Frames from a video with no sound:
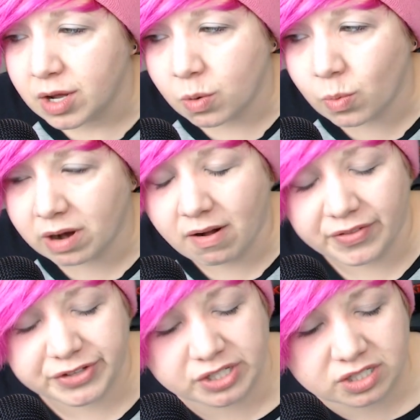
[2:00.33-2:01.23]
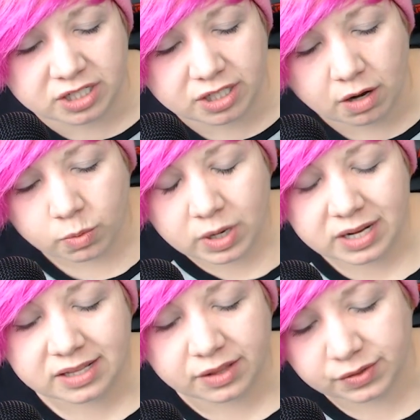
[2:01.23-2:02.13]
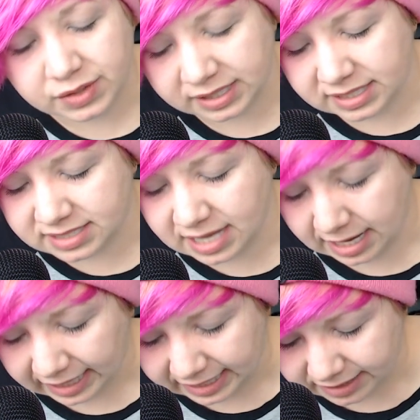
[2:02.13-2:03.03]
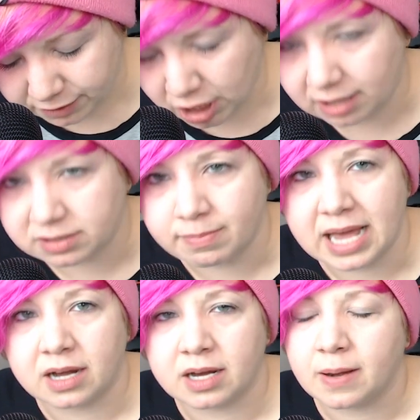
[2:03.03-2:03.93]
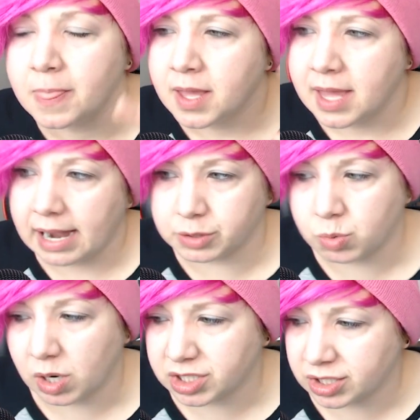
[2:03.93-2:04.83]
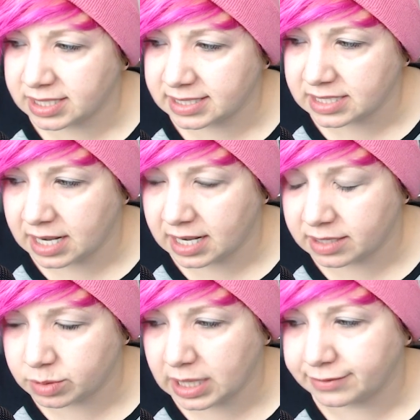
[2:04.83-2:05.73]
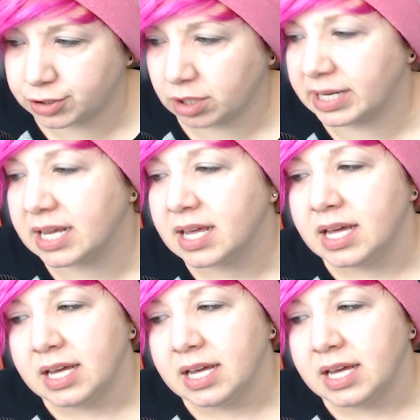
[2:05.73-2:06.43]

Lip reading: where all this is going to go. One of the other things they said, I got to give a shout out to Matt Hunt. I was watching this. He was live streaming it.